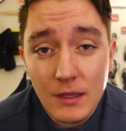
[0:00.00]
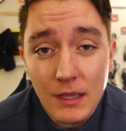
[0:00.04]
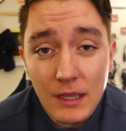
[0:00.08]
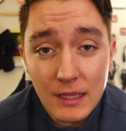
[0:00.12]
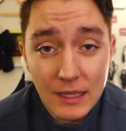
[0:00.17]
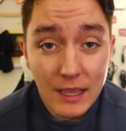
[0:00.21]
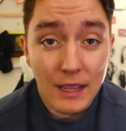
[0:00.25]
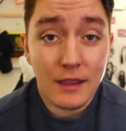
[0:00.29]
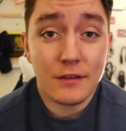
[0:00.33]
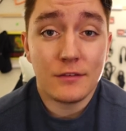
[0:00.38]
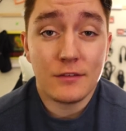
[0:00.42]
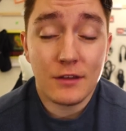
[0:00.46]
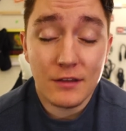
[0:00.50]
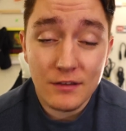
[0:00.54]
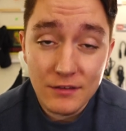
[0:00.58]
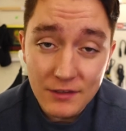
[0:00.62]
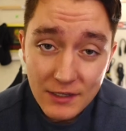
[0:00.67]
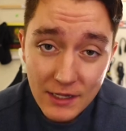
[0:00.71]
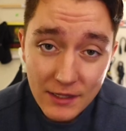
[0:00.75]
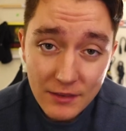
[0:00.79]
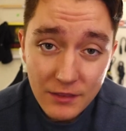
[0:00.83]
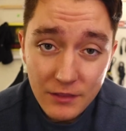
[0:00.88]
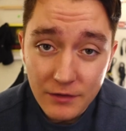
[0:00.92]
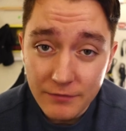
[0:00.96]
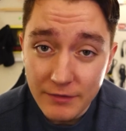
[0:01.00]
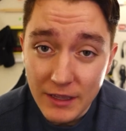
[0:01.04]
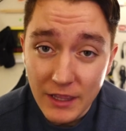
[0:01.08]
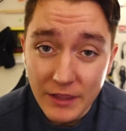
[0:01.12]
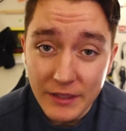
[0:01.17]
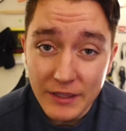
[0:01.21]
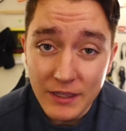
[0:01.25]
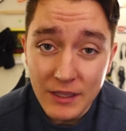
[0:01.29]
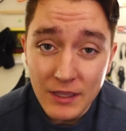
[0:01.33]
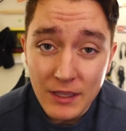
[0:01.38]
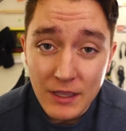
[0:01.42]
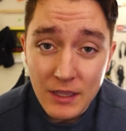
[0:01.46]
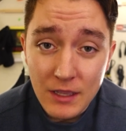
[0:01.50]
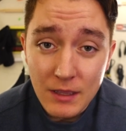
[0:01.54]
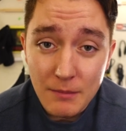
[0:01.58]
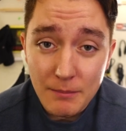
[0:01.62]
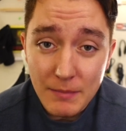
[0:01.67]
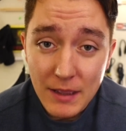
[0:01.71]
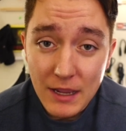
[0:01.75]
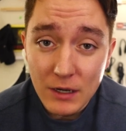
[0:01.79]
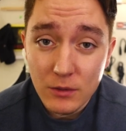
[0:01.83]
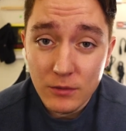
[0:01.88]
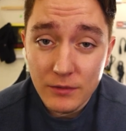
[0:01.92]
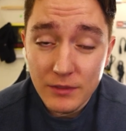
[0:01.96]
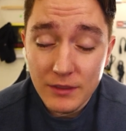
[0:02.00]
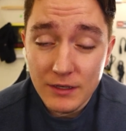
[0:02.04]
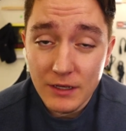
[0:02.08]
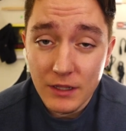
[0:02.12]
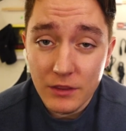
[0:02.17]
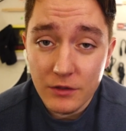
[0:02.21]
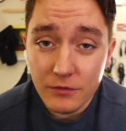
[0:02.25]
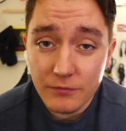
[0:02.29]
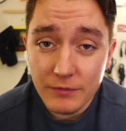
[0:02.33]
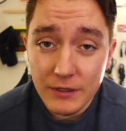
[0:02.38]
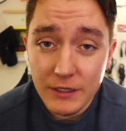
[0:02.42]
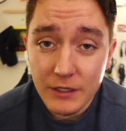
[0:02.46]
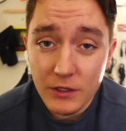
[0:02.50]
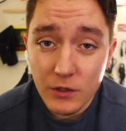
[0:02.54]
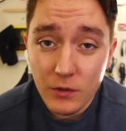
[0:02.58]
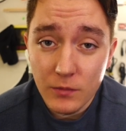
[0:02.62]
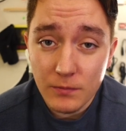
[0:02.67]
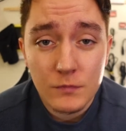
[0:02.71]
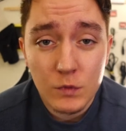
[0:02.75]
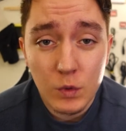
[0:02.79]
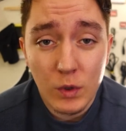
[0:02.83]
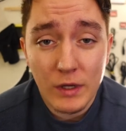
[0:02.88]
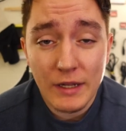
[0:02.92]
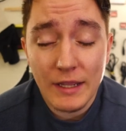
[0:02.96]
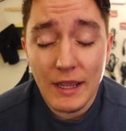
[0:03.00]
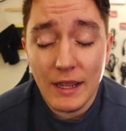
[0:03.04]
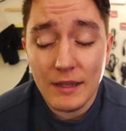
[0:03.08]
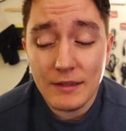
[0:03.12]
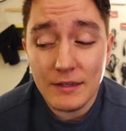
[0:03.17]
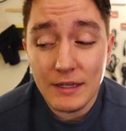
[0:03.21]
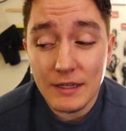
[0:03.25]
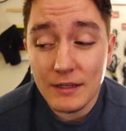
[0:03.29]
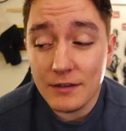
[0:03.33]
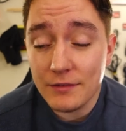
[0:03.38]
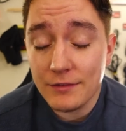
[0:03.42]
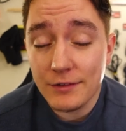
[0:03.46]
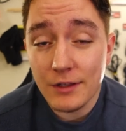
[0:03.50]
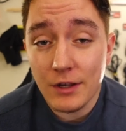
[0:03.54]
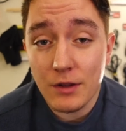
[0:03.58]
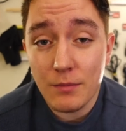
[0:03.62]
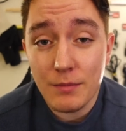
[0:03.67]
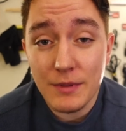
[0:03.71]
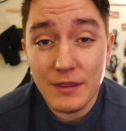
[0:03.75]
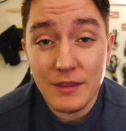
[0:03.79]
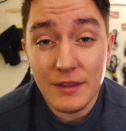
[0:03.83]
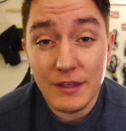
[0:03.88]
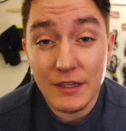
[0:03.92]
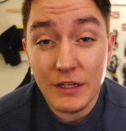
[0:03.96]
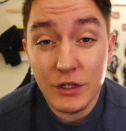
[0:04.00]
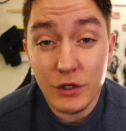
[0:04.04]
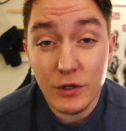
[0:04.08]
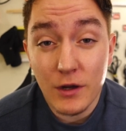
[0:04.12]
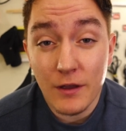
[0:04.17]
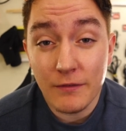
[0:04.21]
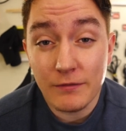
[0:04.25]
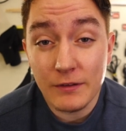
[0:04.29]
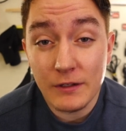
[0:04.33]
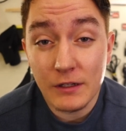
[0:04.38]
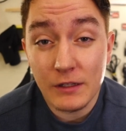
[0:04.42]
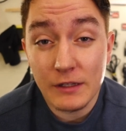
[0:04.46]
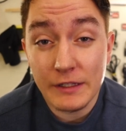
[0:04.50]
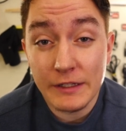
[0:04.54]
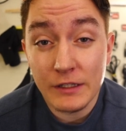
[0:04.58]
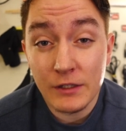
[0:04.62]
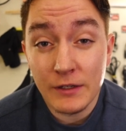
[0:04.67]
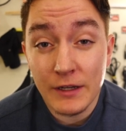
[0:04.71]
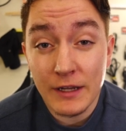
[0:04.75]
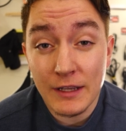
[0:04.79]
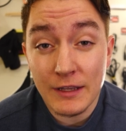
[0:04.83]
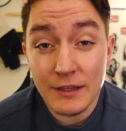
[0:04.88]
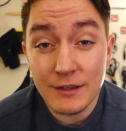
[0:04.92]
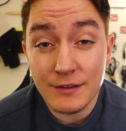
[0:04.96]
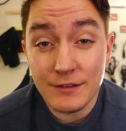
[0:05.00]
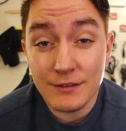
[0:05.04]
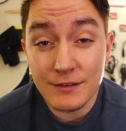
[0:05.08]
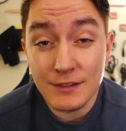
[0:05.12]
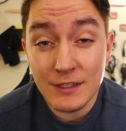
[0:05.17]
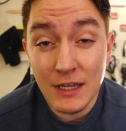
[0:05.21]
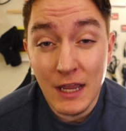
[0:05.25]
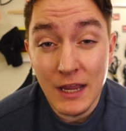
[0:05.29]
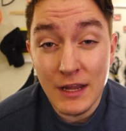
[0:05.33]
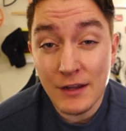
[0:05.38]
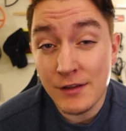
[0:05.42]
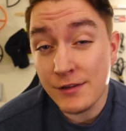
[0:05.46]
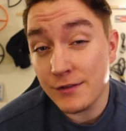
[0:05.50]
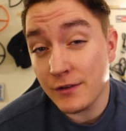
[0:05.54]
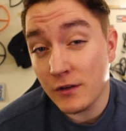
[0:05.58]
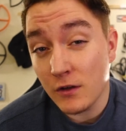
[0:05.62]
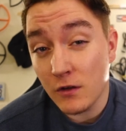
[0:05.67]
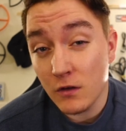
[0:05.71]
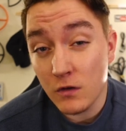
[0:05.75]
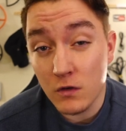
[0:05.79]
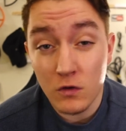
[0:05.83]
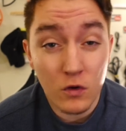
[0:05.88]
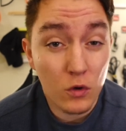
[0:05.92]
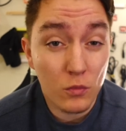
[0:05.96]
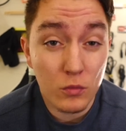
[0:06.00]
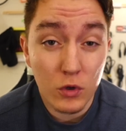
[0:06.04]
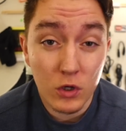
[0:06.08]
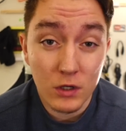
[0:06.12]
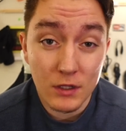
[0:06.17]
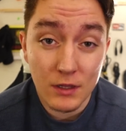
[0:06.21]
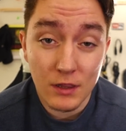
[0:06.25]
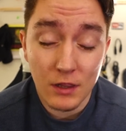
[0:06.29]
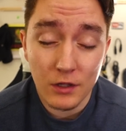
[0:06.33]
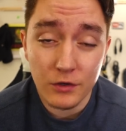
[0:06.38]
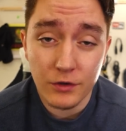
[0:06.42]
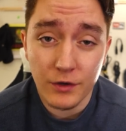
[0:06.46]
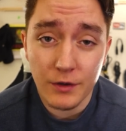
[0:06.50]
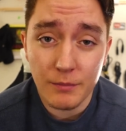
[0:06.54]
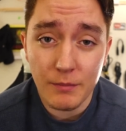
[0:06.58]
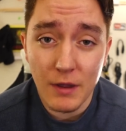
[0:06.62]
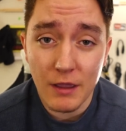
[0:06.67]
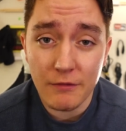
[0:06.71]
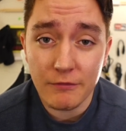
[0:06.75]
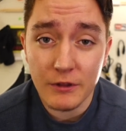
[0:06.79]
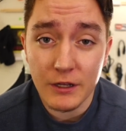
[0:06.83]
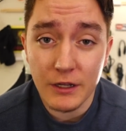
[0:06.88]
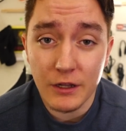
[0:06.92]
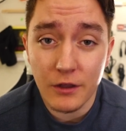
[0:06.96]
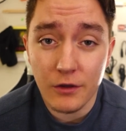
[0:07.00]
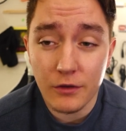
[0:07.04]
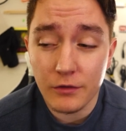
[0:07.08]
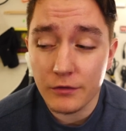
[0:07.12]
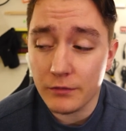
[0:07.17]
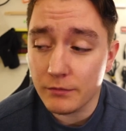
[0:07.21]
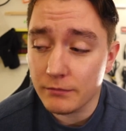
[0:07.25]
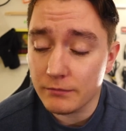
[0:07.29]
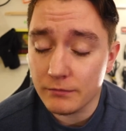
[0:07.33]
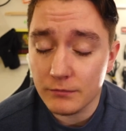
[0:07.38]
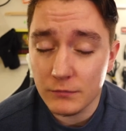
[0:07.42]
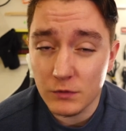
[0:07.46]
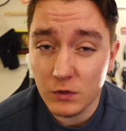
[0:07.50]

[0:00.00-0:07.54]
Hey guys, it's Nathan LaValley, back with another video. 2018 is going to be the year of clear and concise, no more clutter in my videos.